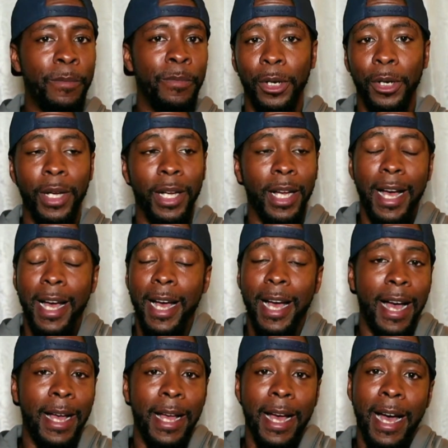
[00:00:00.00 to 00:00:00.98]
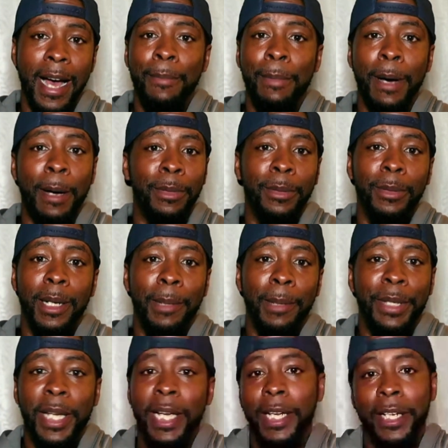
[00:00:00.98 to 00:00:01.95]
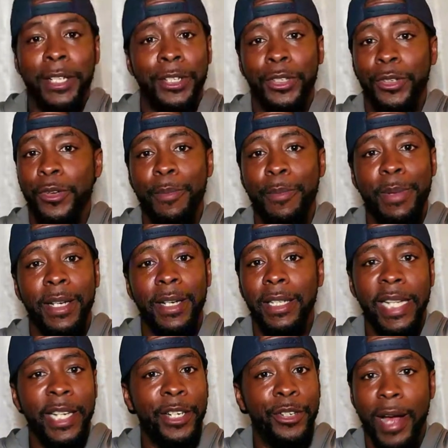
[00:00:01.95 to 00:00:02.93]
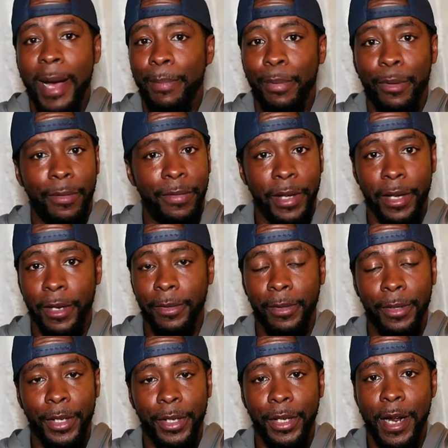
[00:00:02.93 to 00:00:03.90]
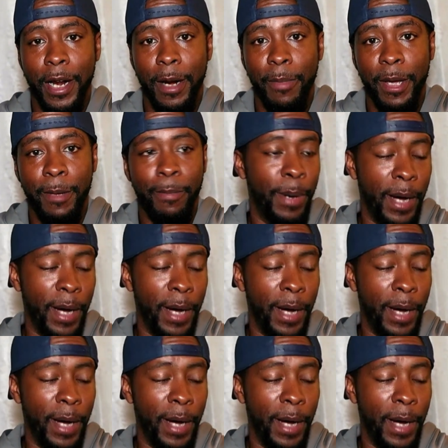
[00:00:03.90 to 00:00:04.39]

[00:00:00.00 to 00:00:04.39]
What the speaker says: So I'm thinking it's just going to be a clean drop off here. You know what I mean?